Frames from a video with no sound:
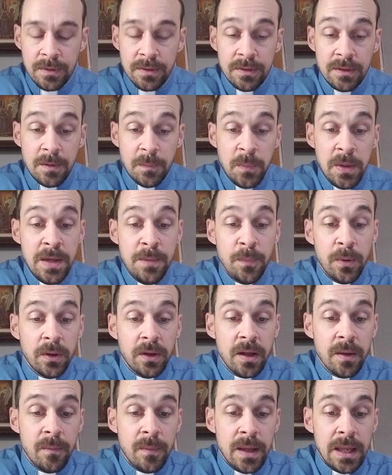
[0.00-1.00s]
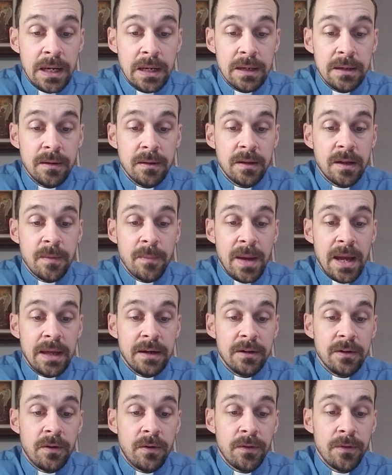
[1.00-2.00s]
The people
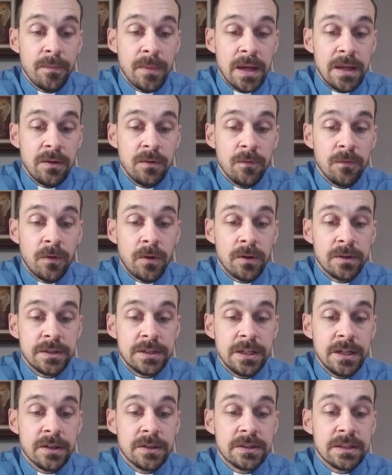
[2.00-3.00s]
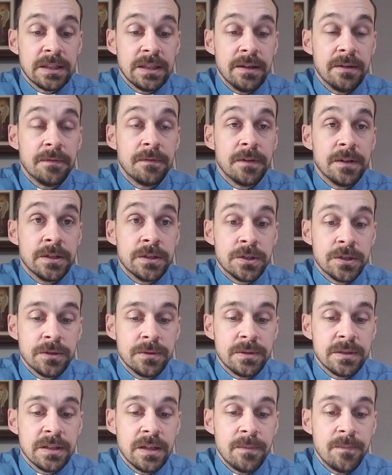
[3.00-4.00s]
commanded all the men who volunteered to live in
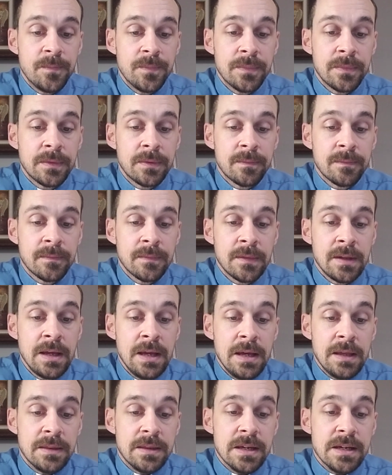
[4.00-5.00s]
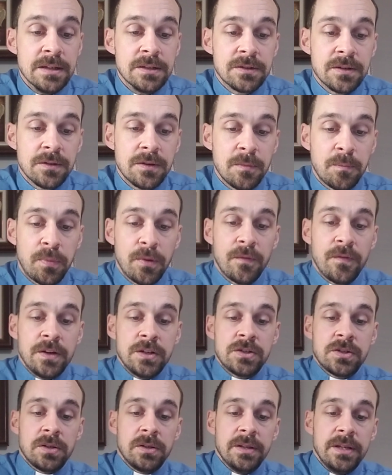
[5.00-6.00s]
Jerusalem. These are the
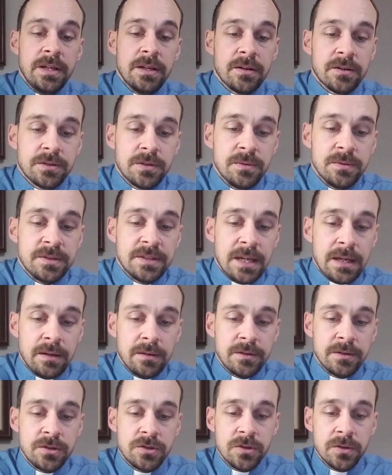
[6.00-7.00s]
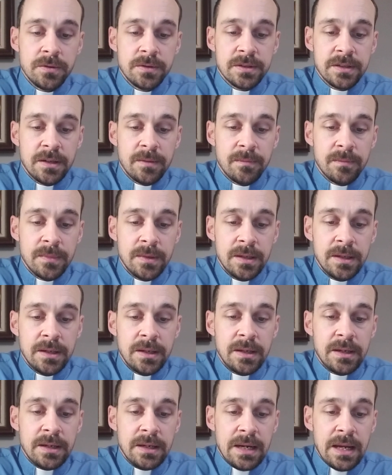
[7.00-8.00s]
provincial leaders who settled in Jerusalem.
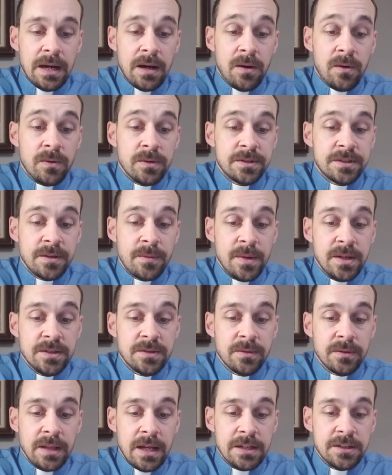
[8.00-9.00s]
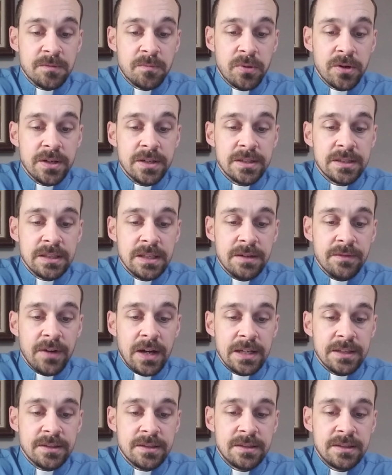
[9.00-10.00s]
Now some Israelites, priests,
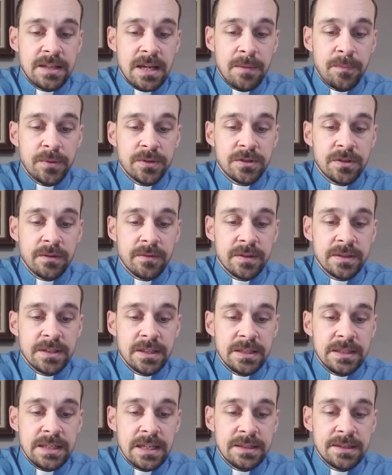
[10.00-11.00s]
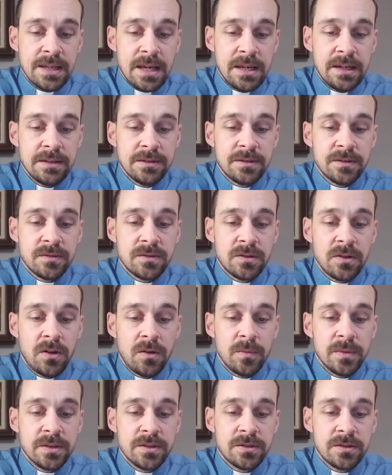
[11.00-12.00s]
Levites, temple servants, and descendants of
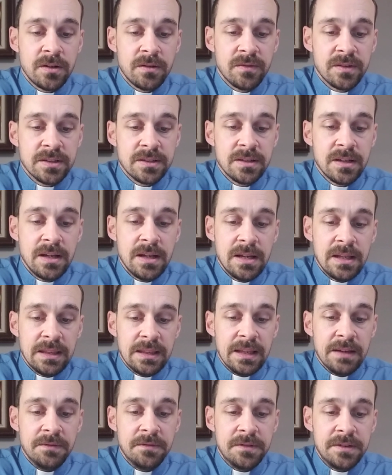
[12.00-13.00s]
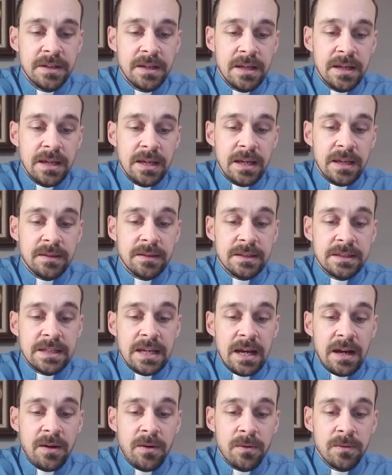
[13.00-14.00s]
Solomon's servants lived in the
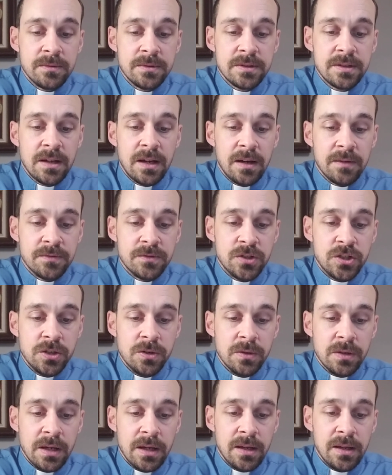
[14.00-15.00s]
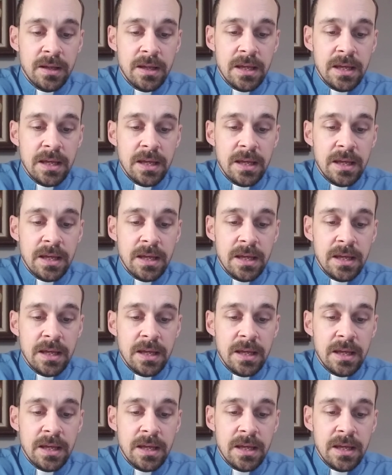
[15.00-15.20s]
towns of Judah,